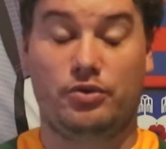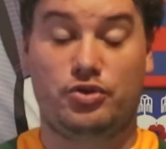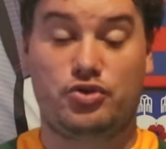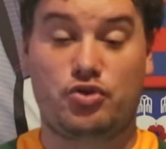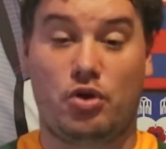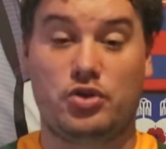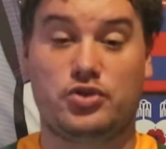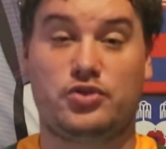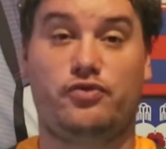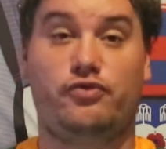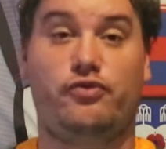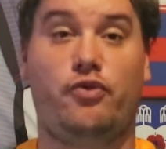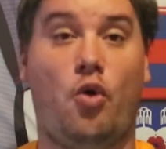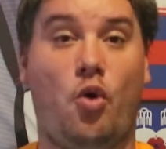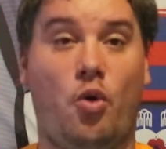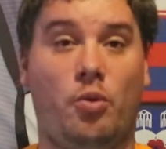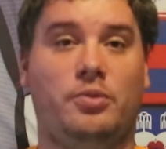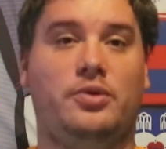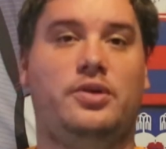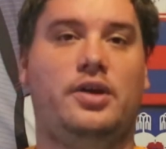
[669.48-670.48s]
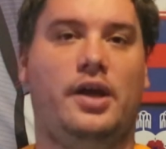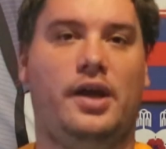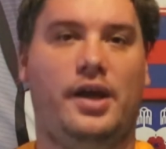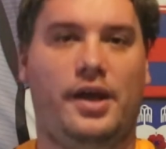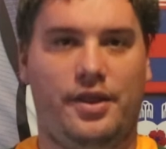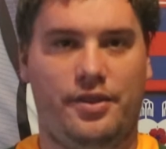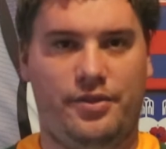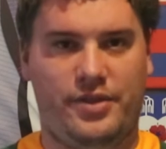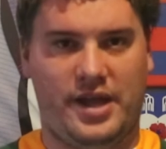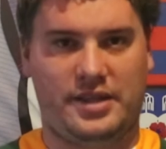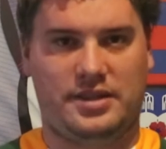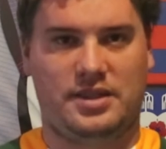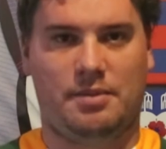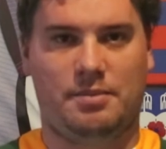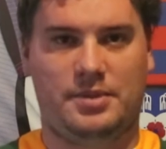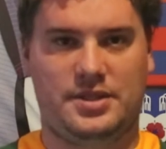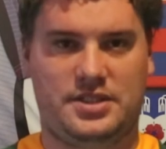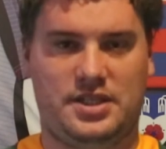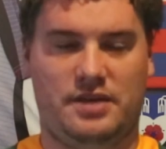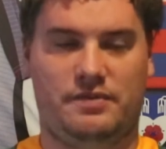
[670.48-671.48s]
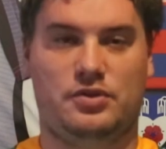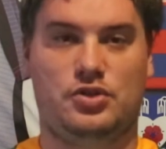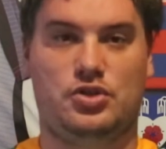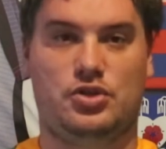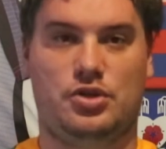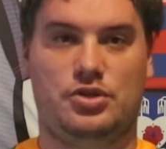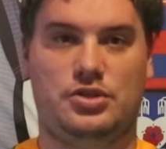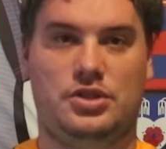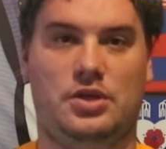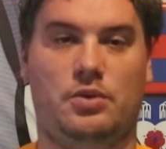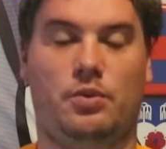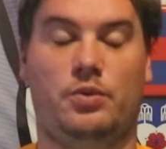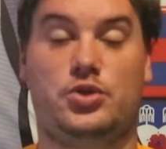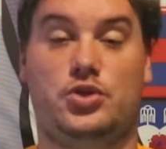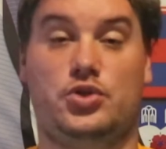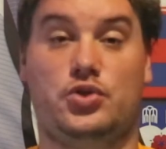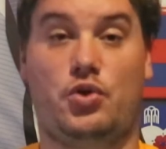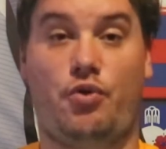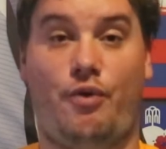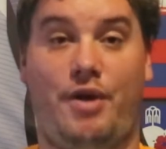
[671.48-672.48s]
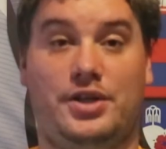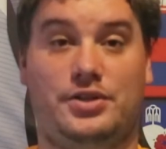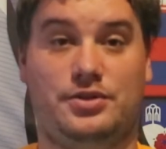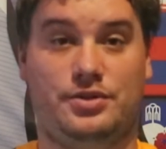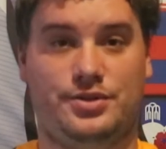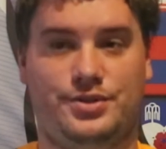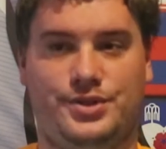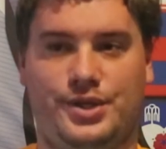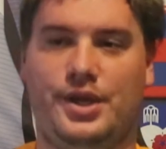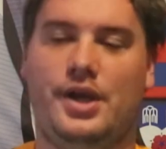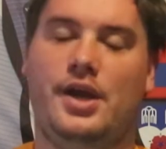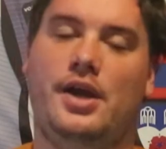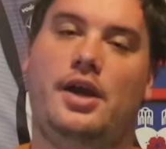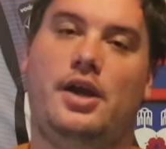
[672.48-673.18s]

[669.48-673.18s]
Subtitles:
transformed that number 7 jersey, which is great to see.